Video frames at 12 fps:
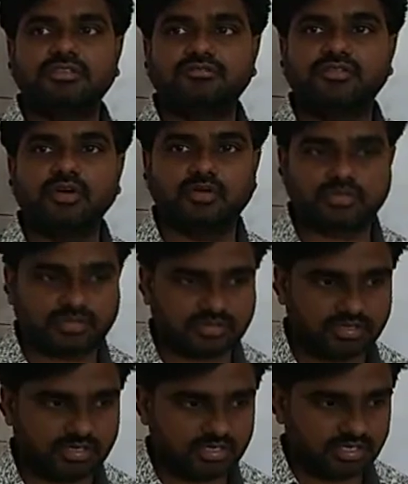Of course,
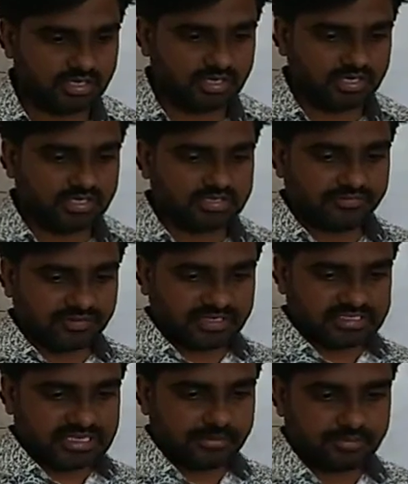say for
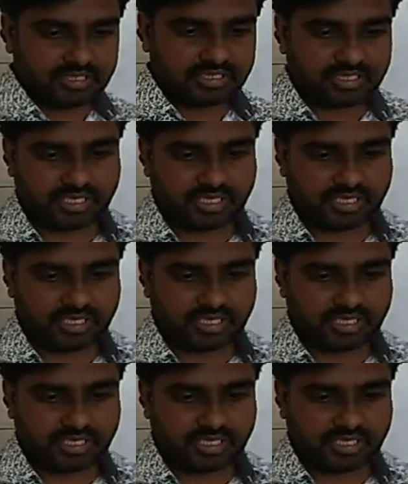example